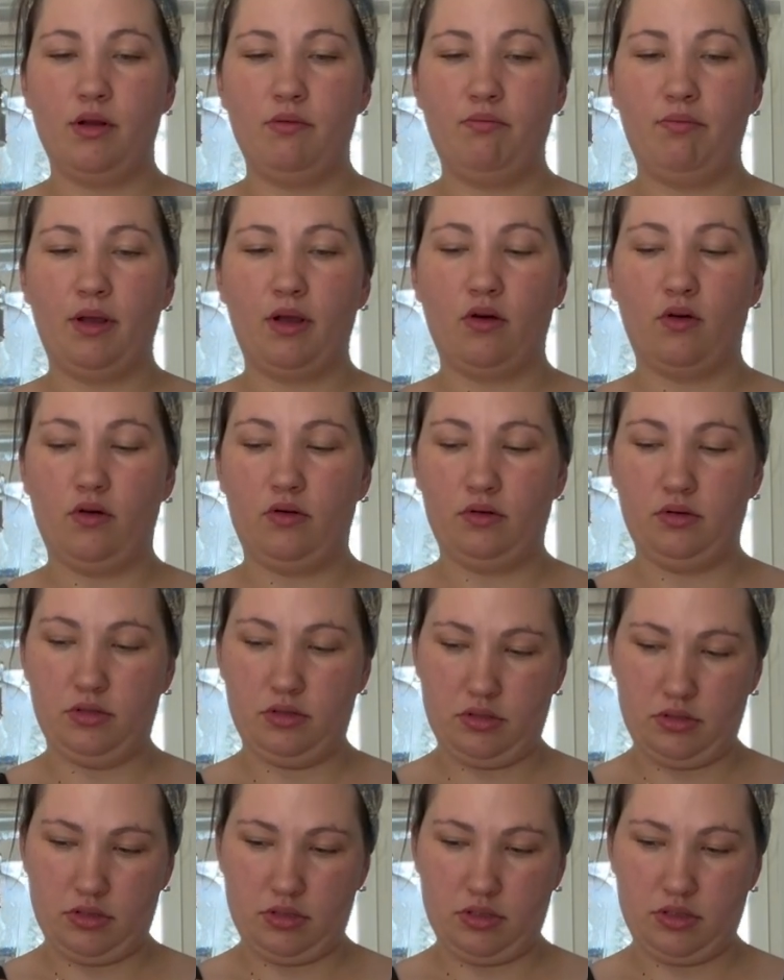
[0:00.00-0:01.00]
big old
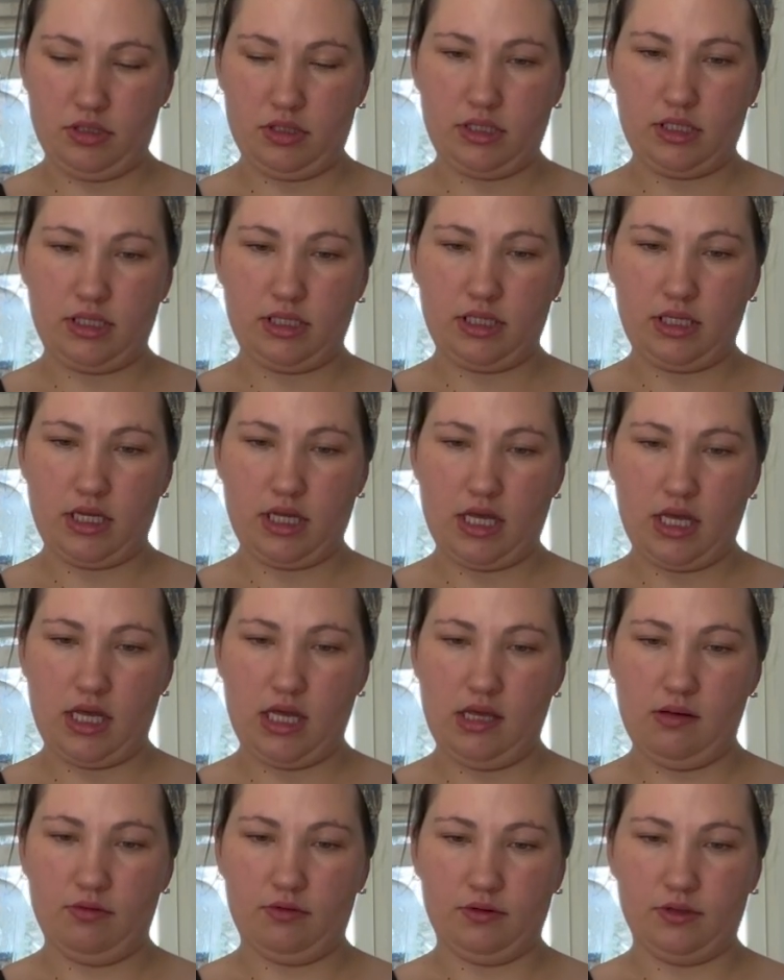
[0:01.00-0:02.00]

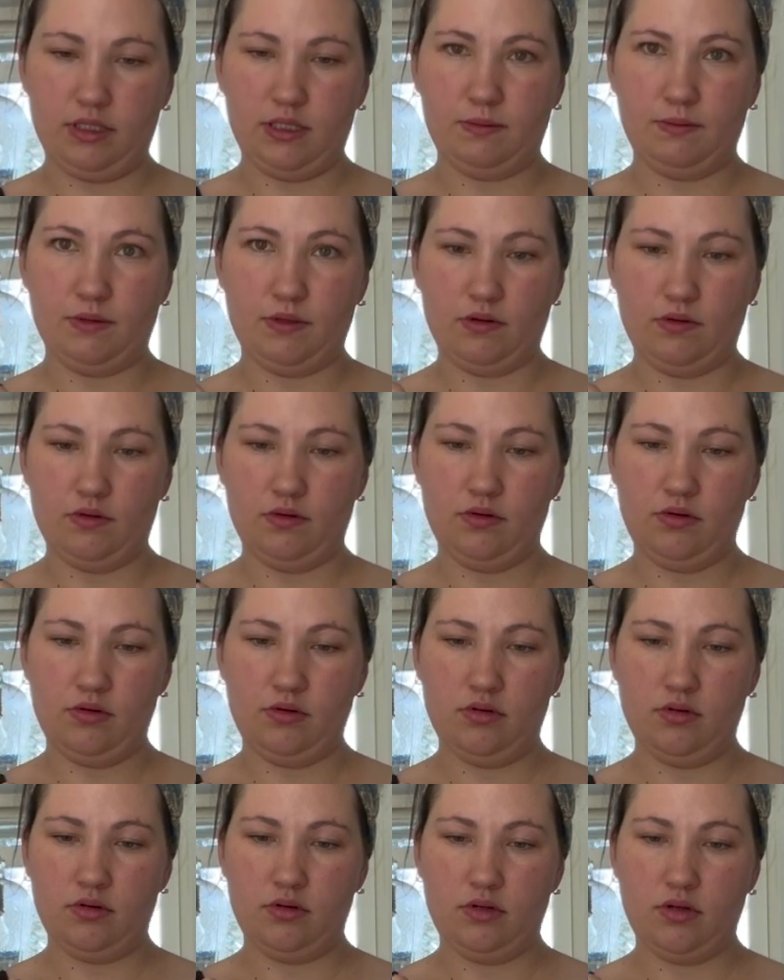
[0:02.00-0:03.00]
tablespoon
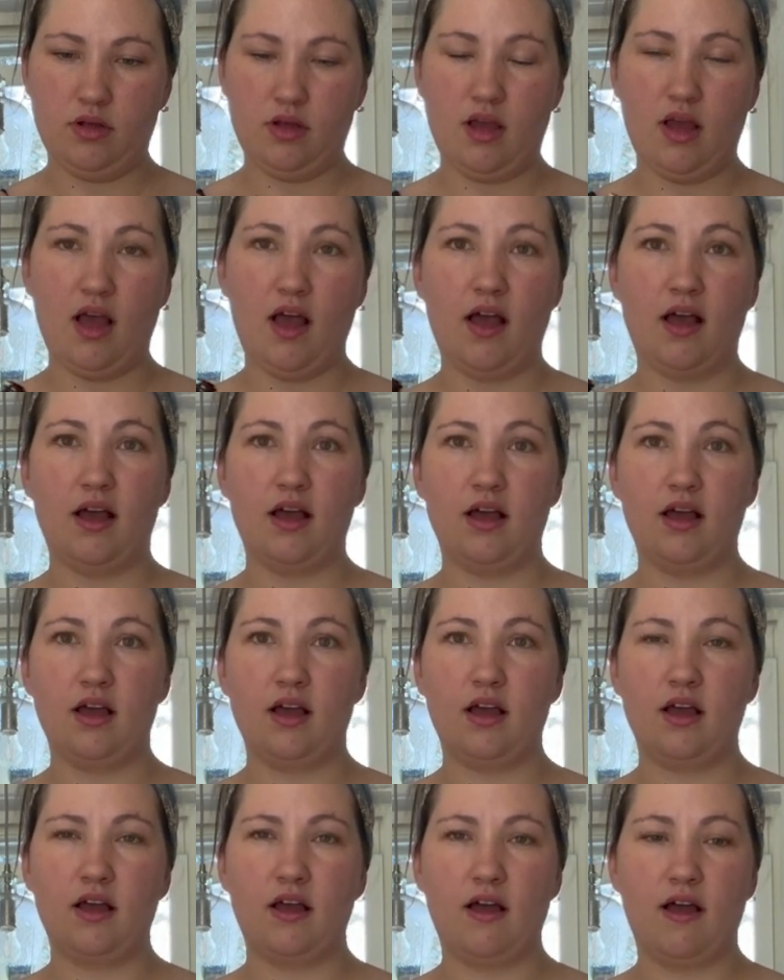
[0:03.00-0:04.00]

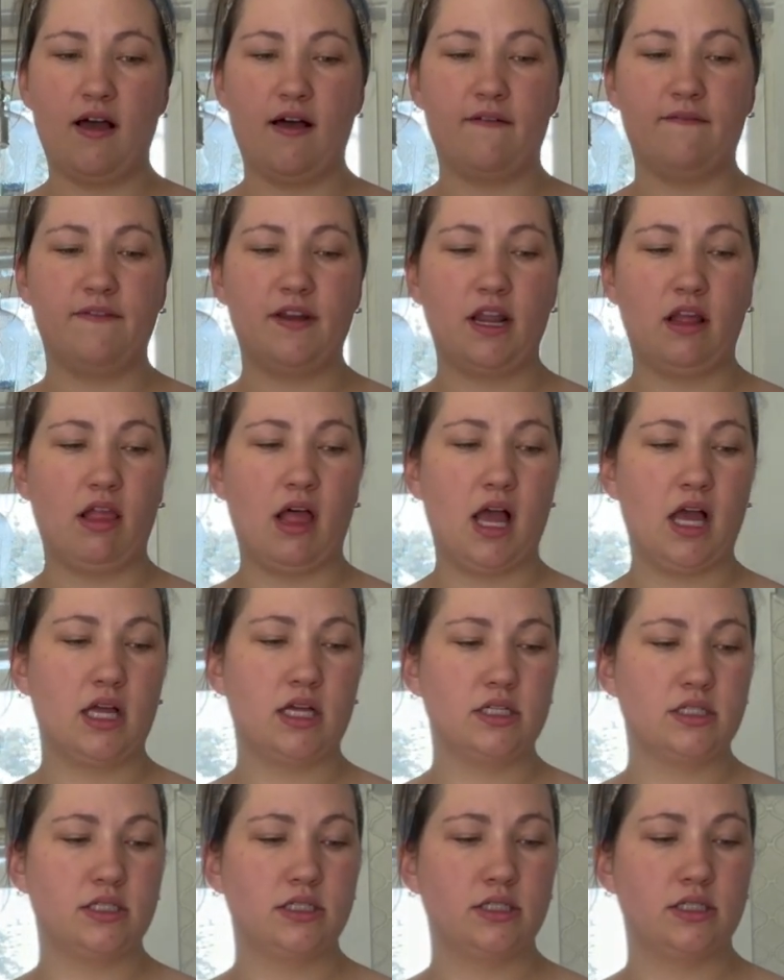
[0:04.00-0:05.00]
of vanilla.
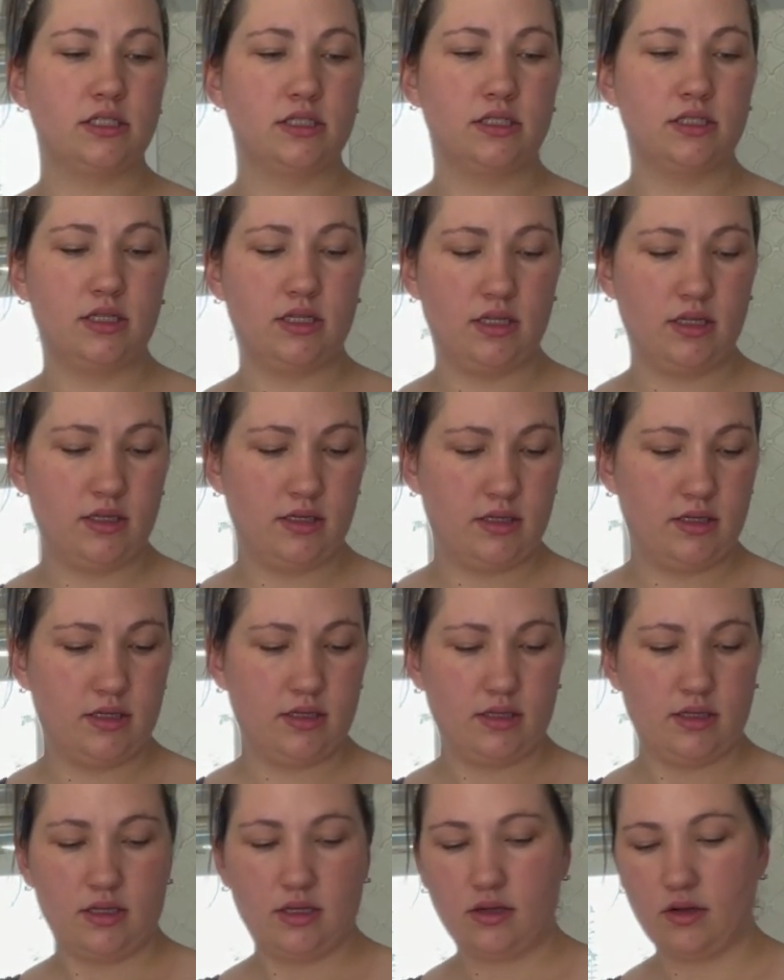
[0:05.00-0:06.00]

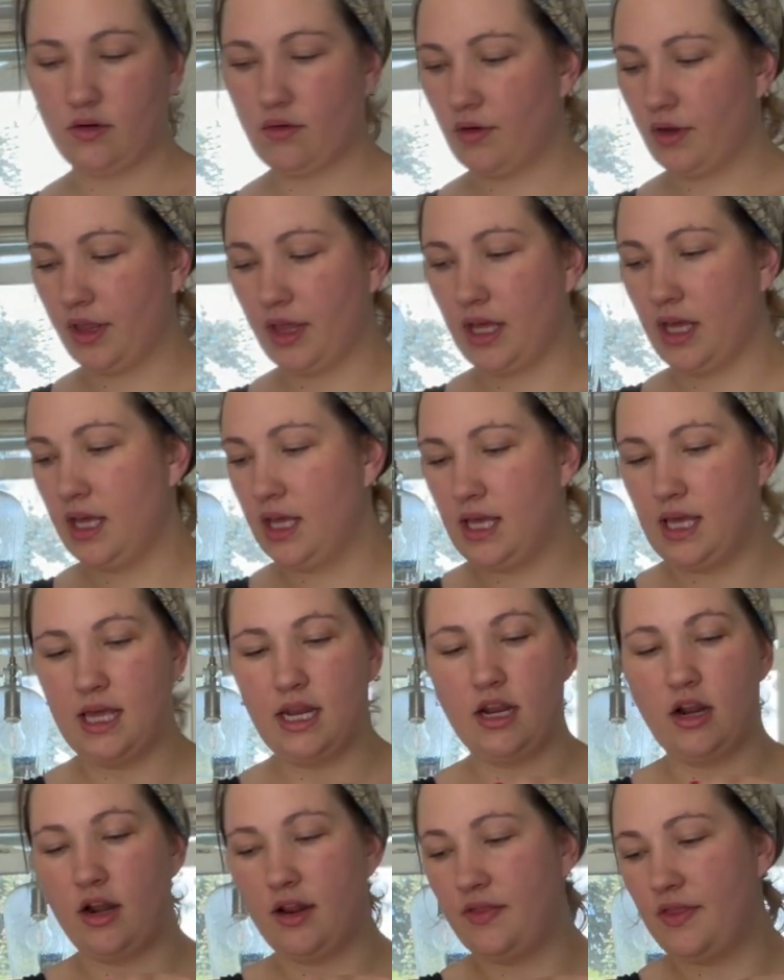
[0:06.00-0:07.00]
Really get it
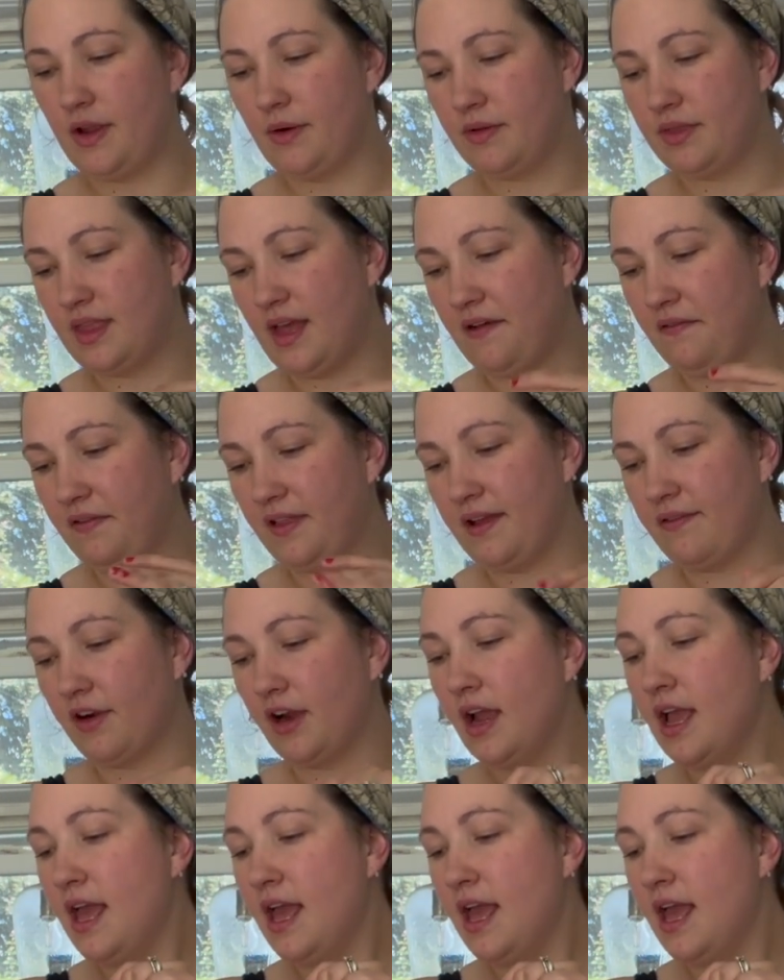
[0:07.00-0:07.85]
on in there with that flavor.